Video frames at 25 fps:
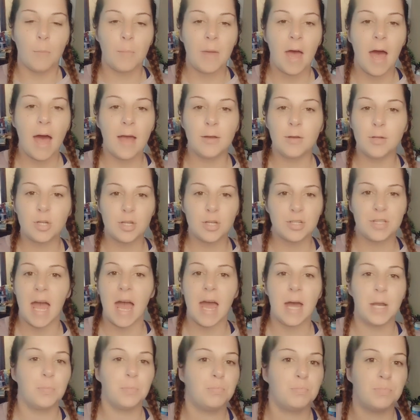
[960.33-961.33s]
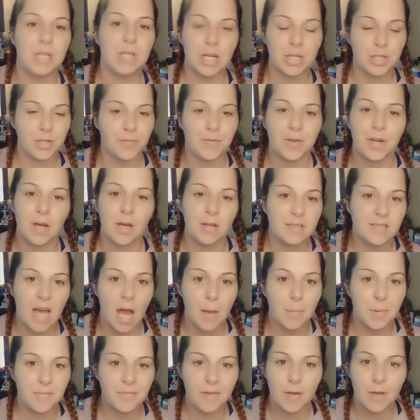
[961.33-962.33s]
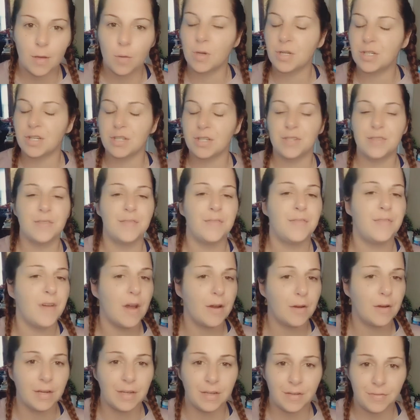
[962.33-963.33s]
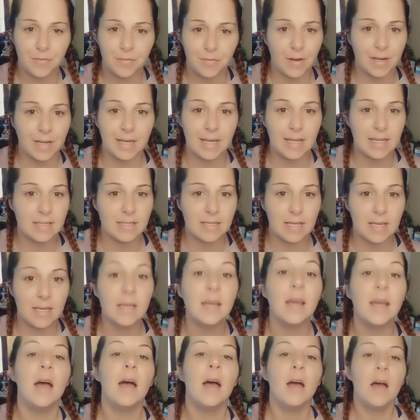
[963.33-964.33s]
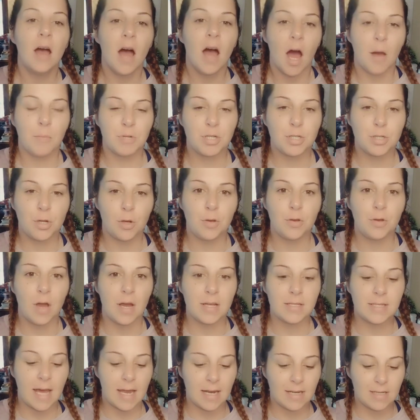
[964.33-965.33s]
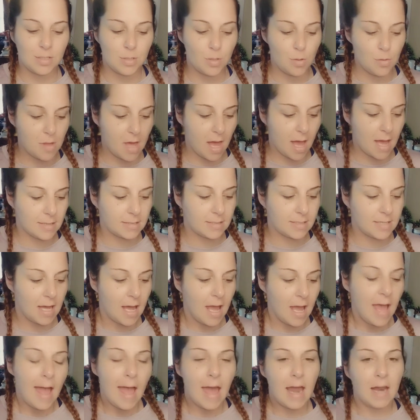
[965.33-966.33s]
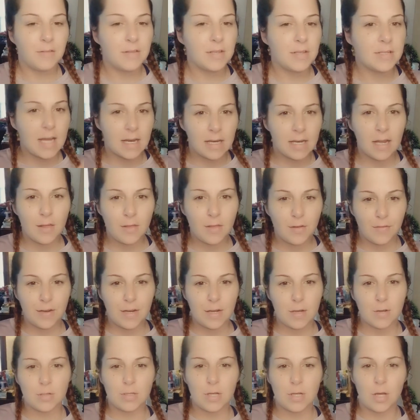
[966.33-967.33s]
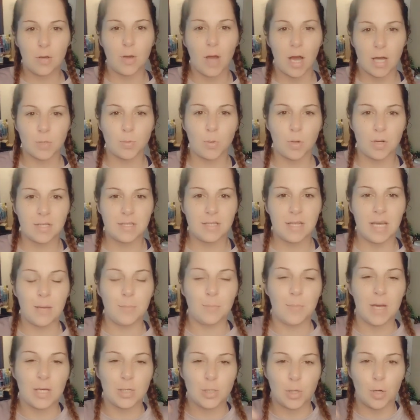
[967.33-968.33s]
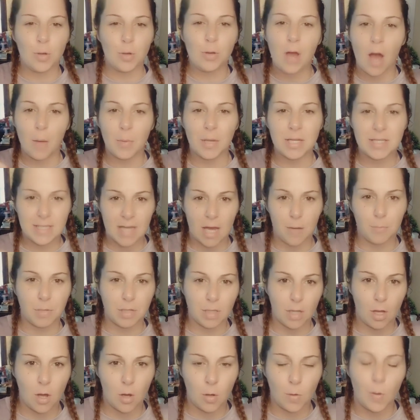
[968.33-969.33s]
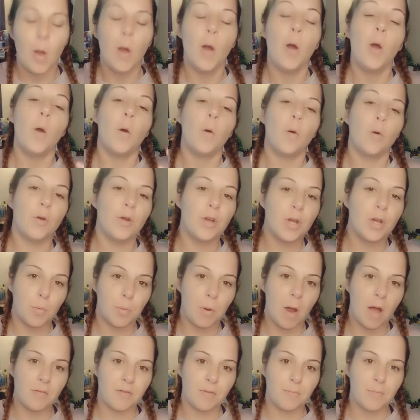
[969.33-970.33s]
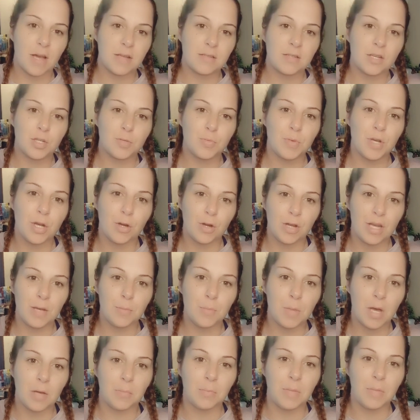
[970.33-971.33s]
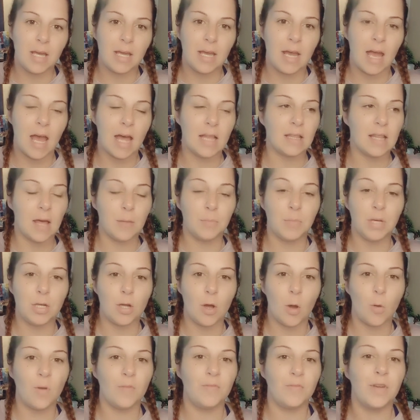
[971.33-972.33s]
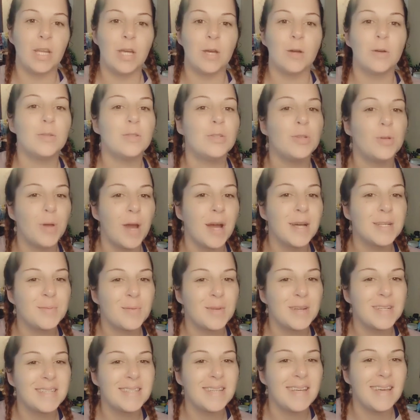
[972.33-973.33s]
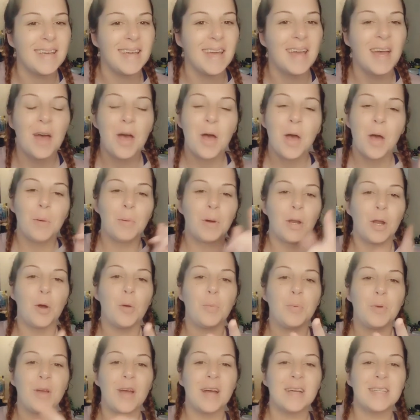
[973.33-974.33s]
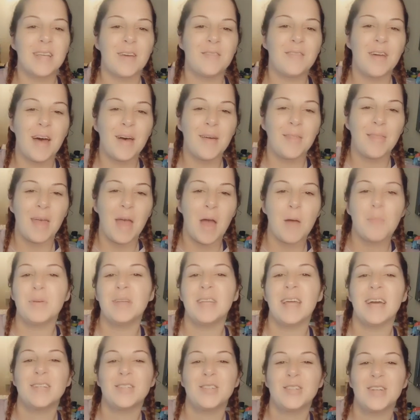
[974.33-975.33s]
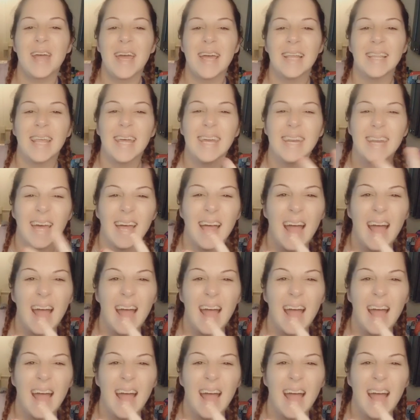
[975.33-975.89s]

um, how you just add fit on top of it, which is very friggin' easy. I'm gonna show you guys how to do that. And if there's any other videos that you guys wanna see, make sure you comment down below or you can private message me or email me and let me know what videos you guys wanna see. But I hope you guys have a healthy, happy denture day